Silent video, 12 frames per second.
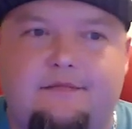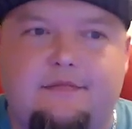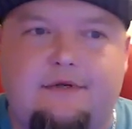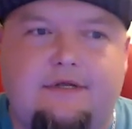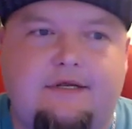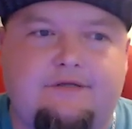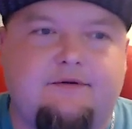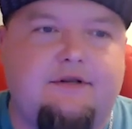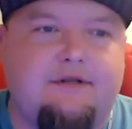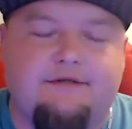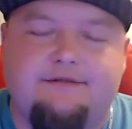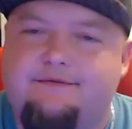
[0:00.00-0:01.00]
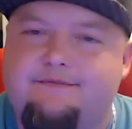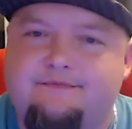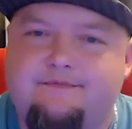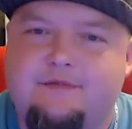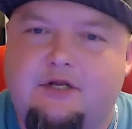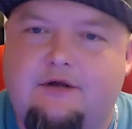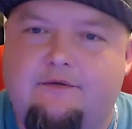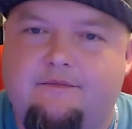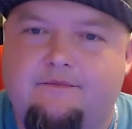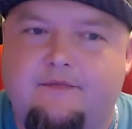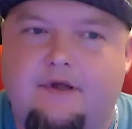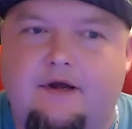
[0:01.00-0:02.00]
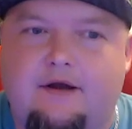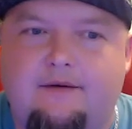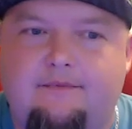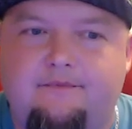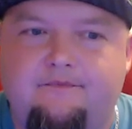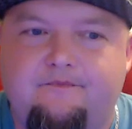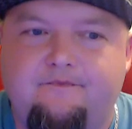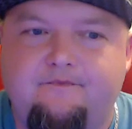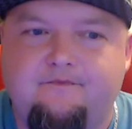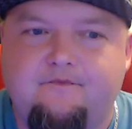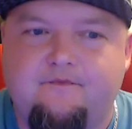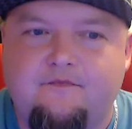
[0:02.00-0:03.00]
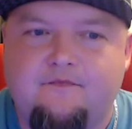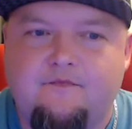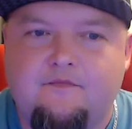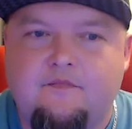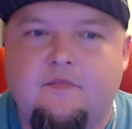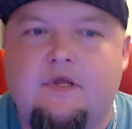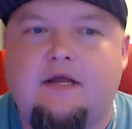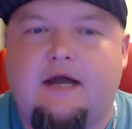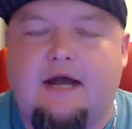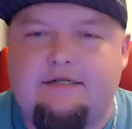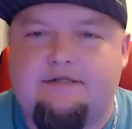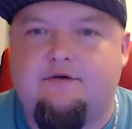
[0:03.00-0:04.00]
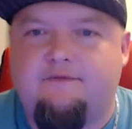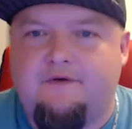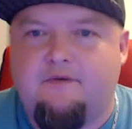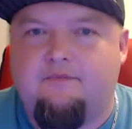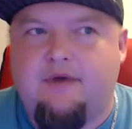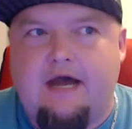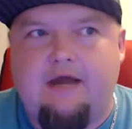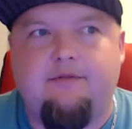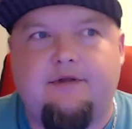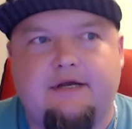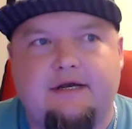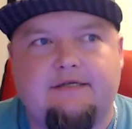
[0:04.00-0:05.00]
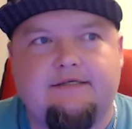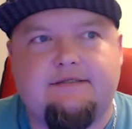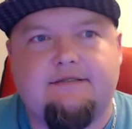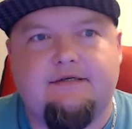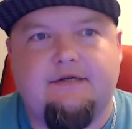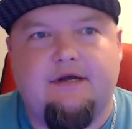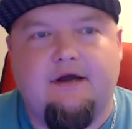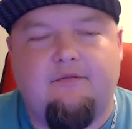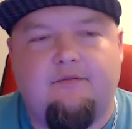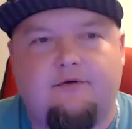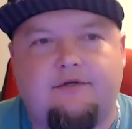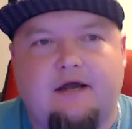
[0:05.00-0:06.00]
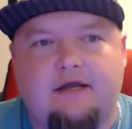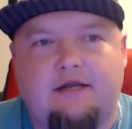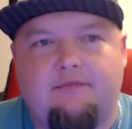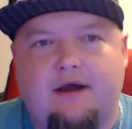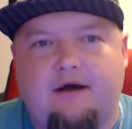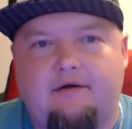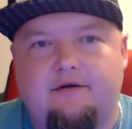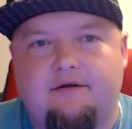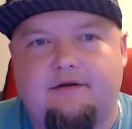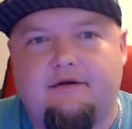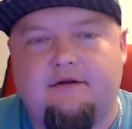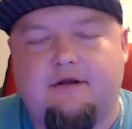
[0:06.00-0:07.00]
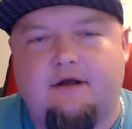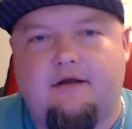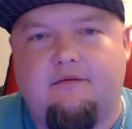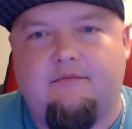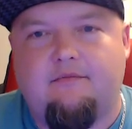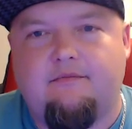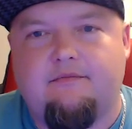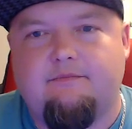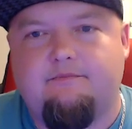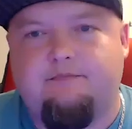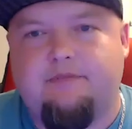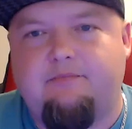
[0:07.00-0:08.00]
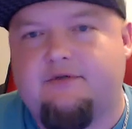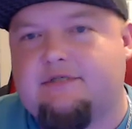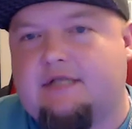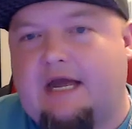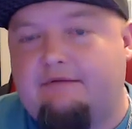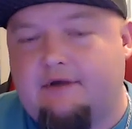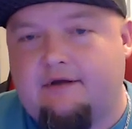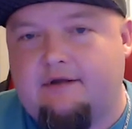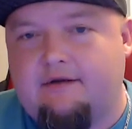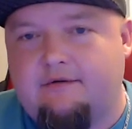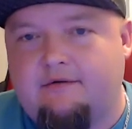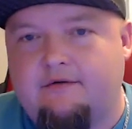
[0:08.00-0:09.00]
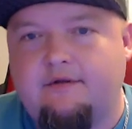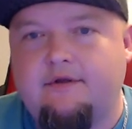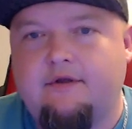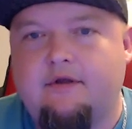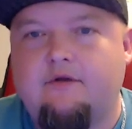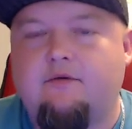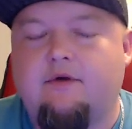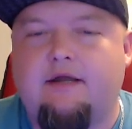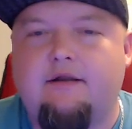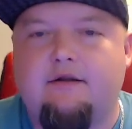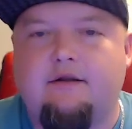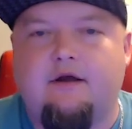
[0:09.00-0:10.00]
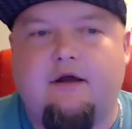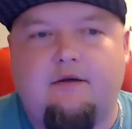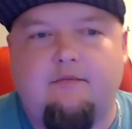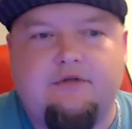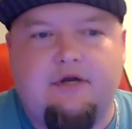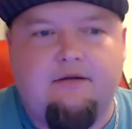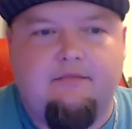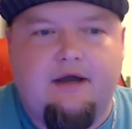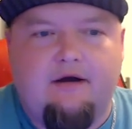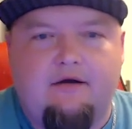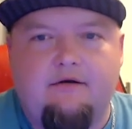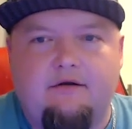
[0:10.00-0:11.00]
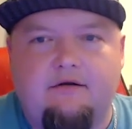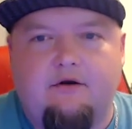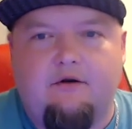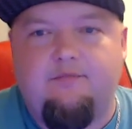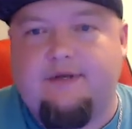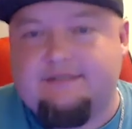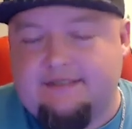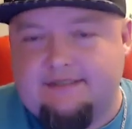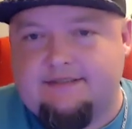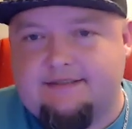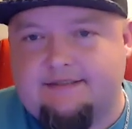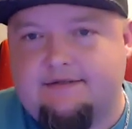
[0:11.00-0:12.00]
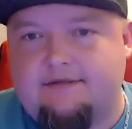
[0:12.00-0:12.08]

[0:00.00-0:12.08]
it is what it is, you know. Um, I do feel bad because um, we're talking about um, people's livelihood, right? Uh, we're talking about her business.